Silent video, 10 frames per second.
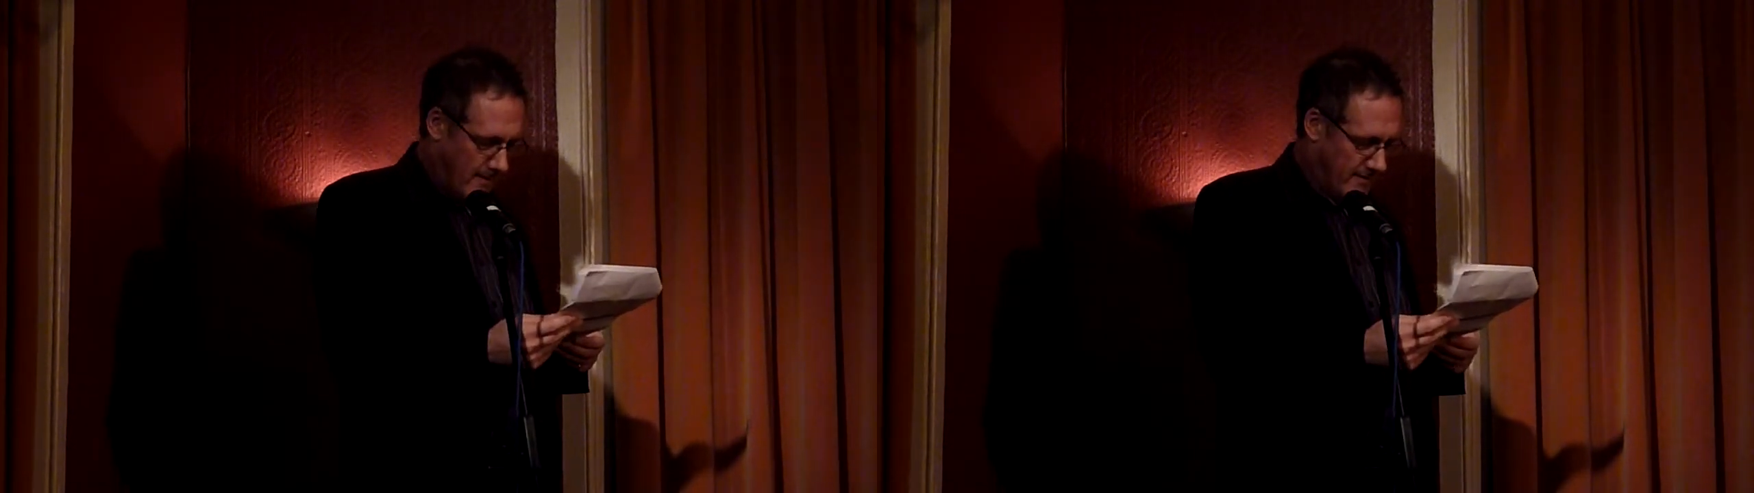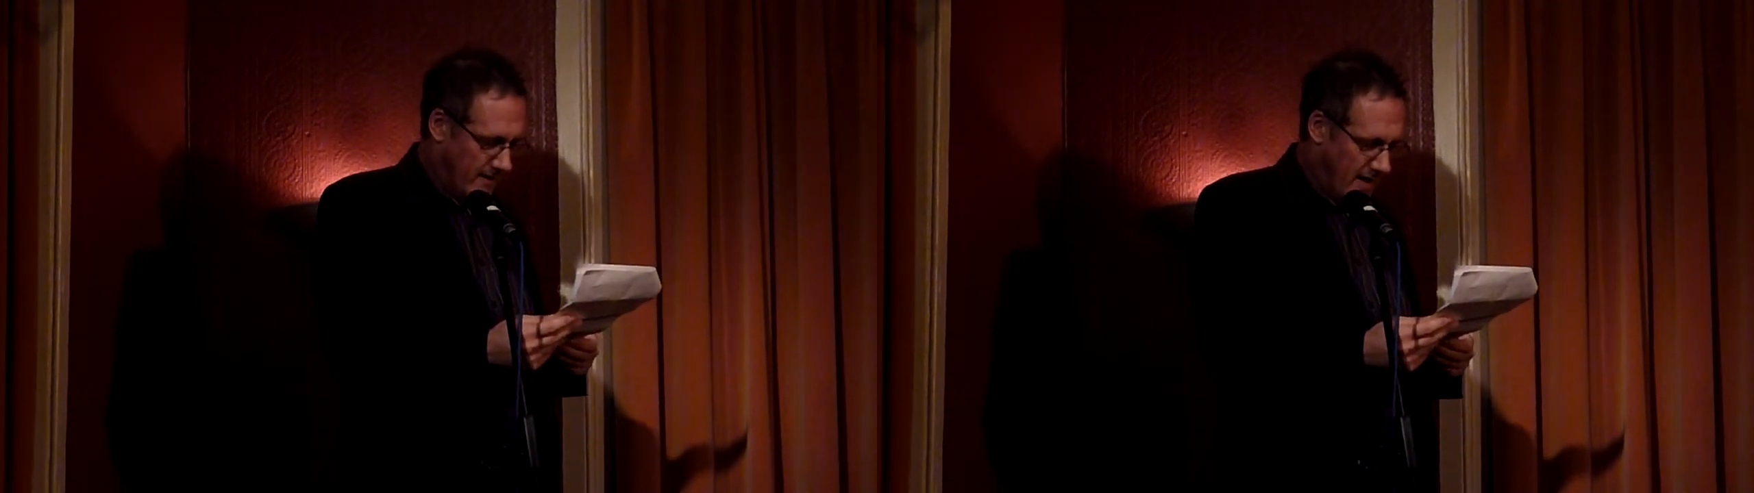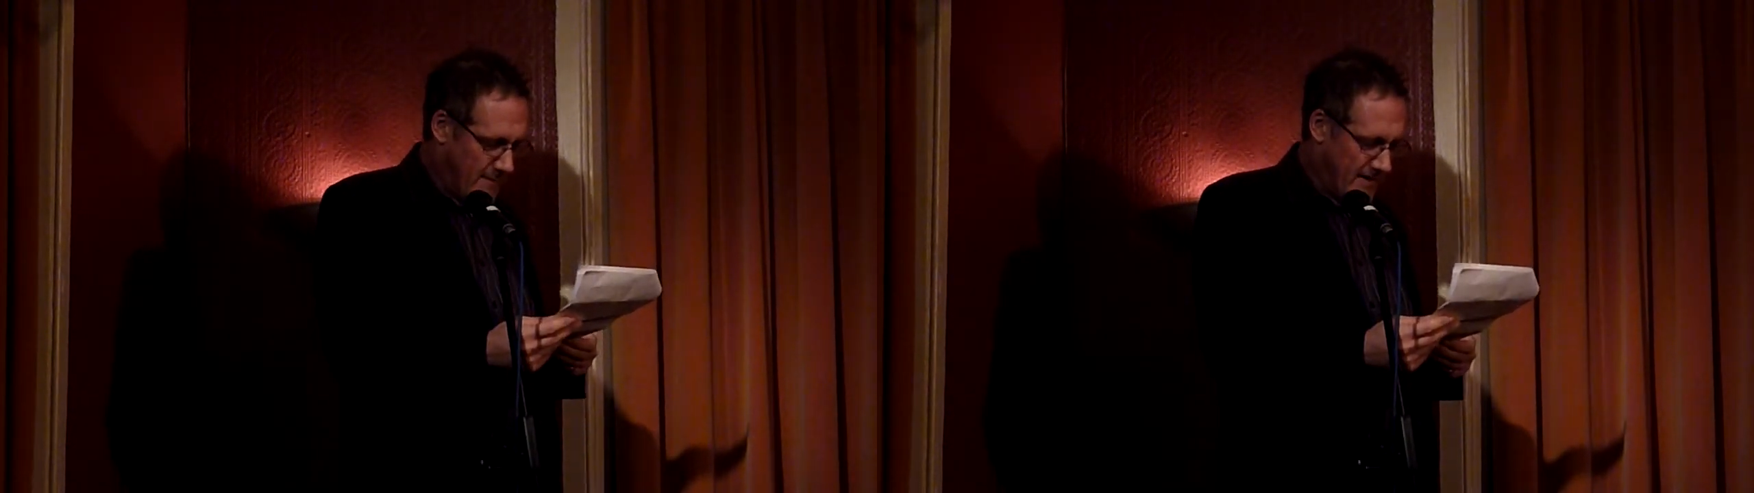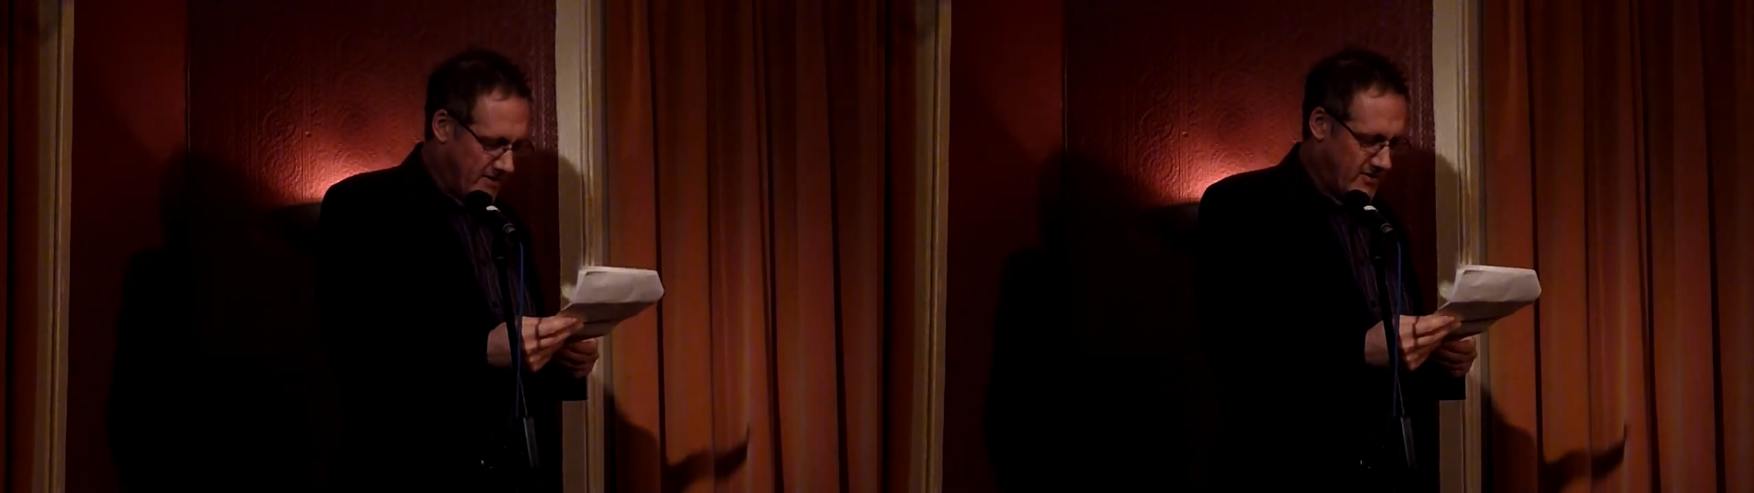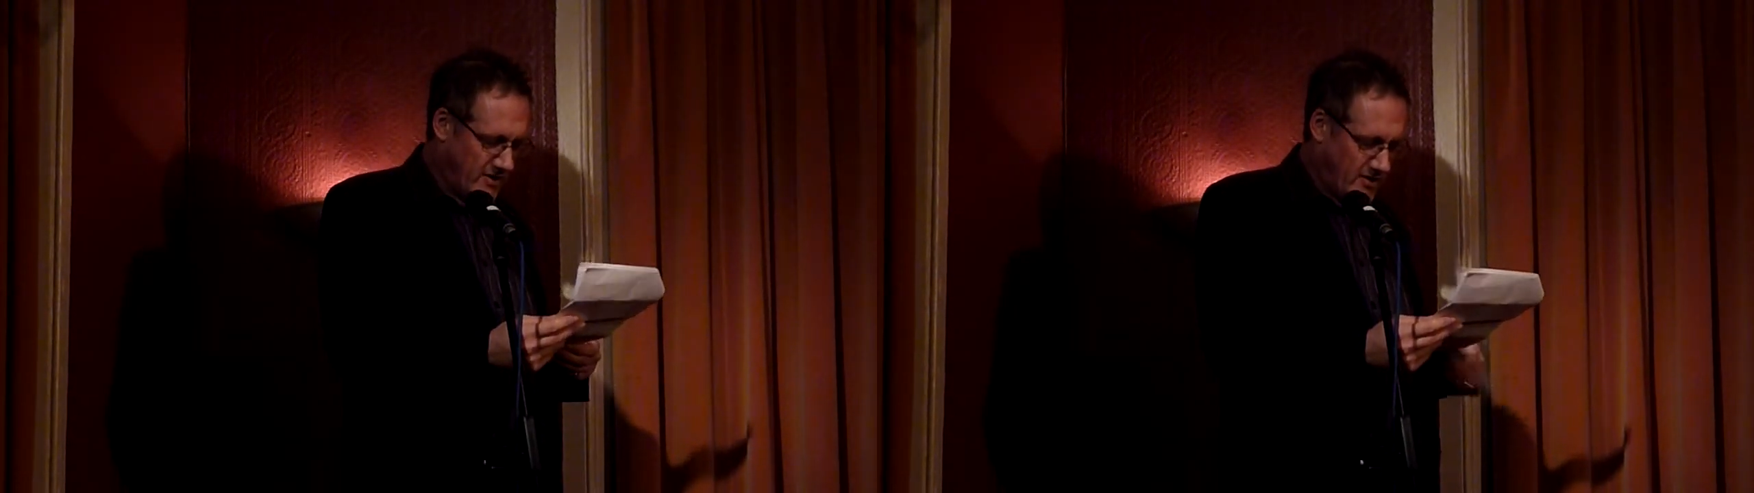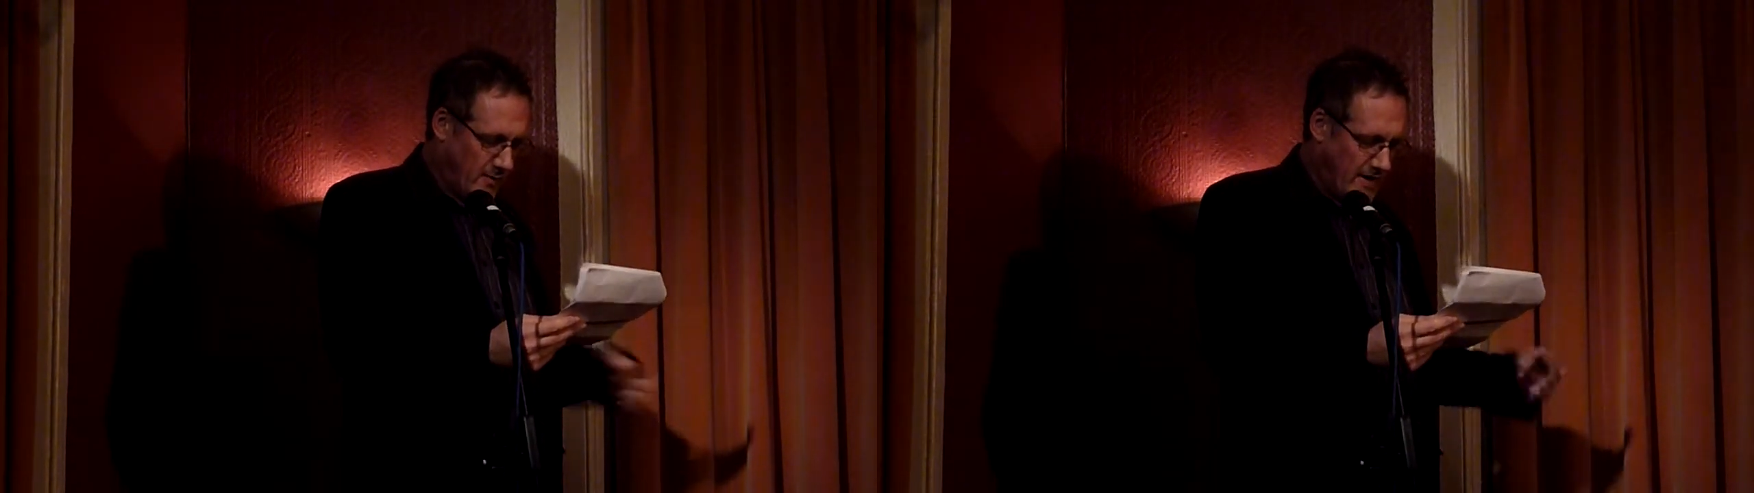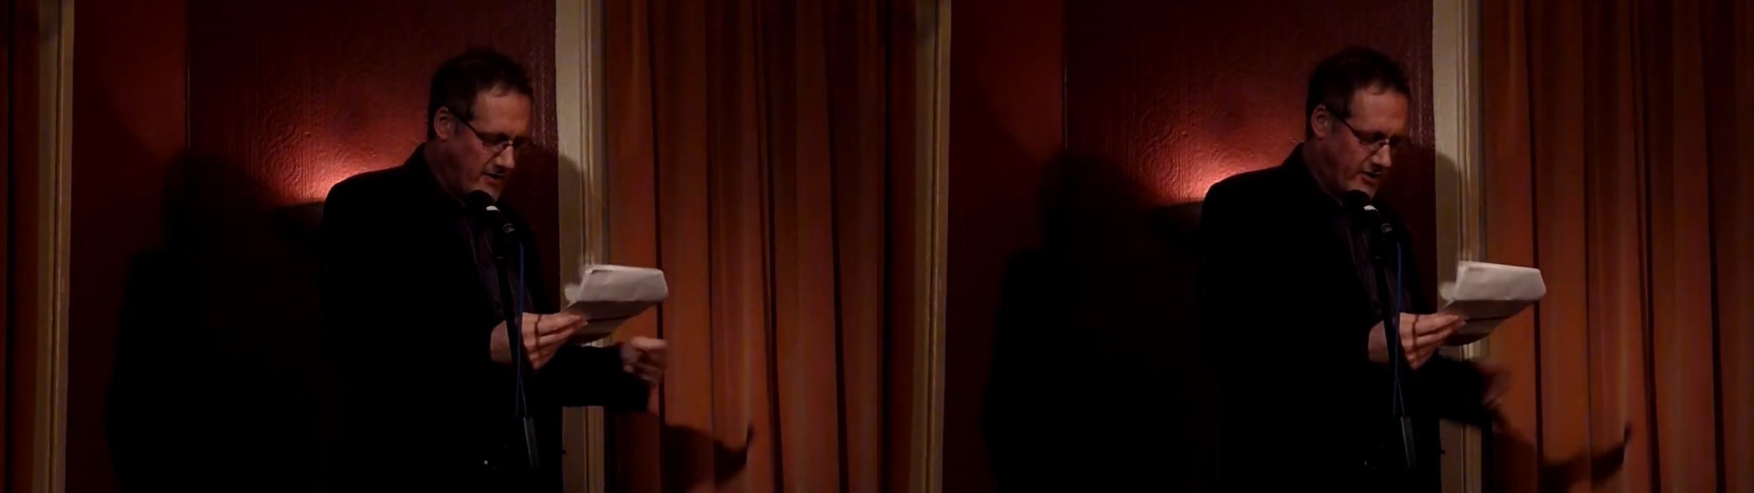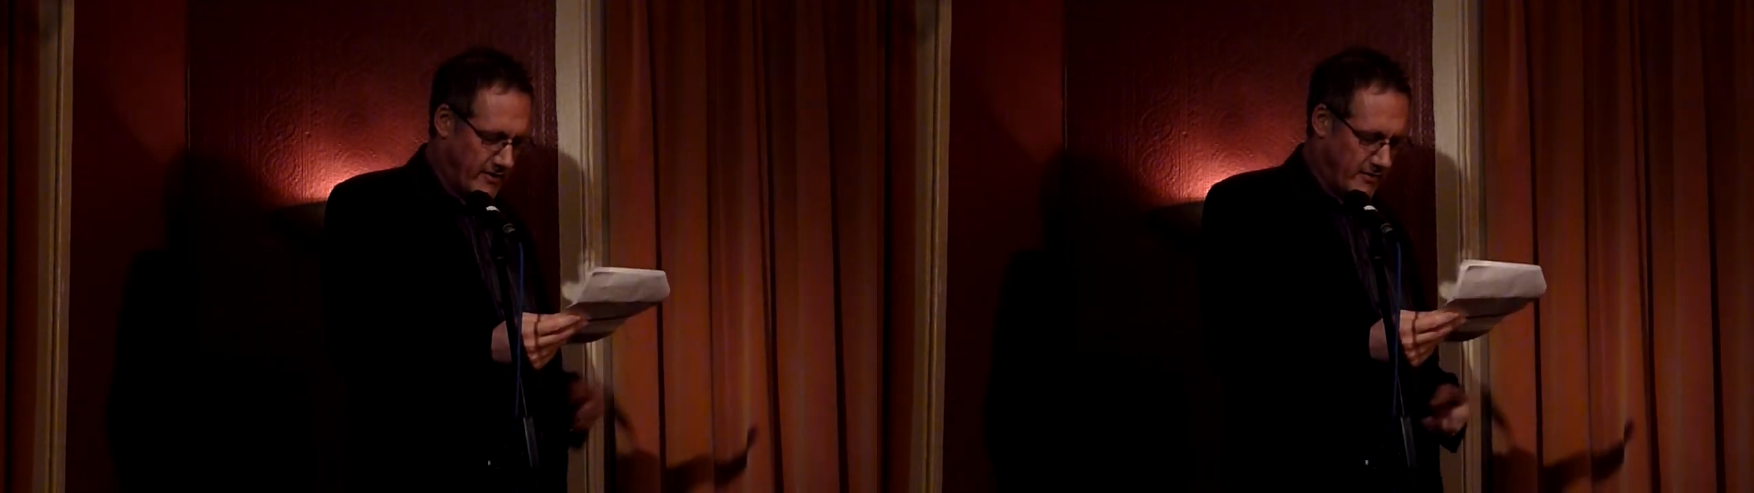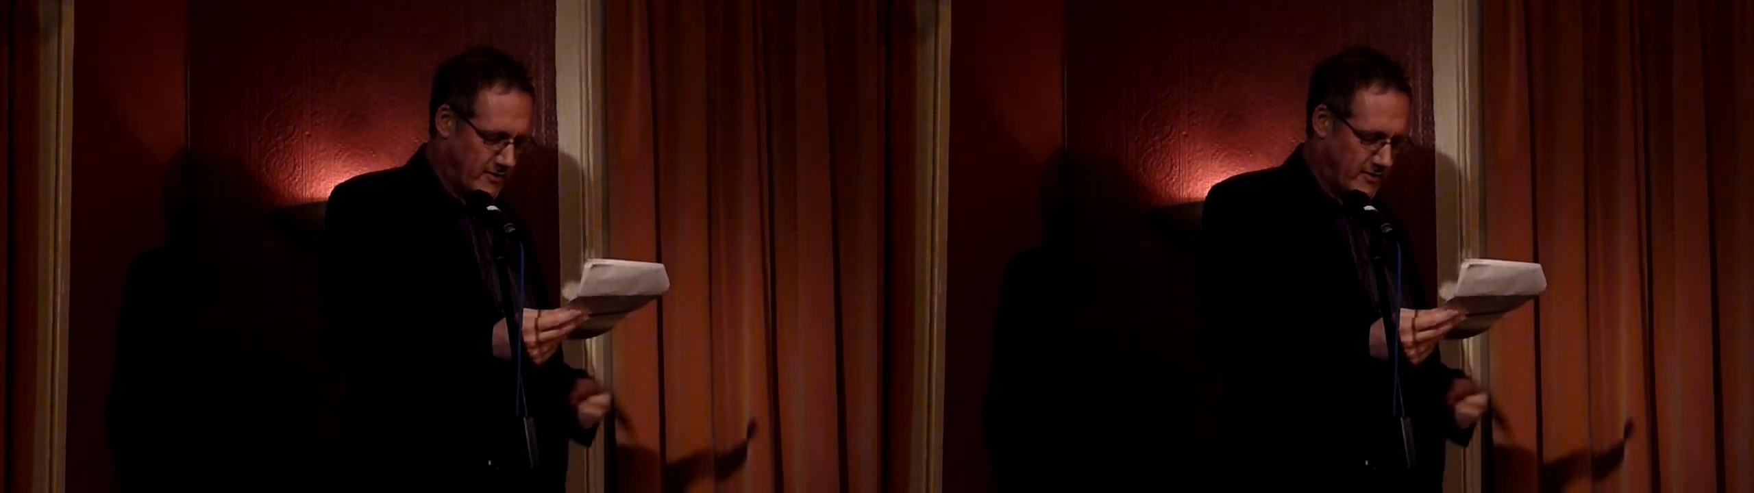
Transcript: And I am in a situation,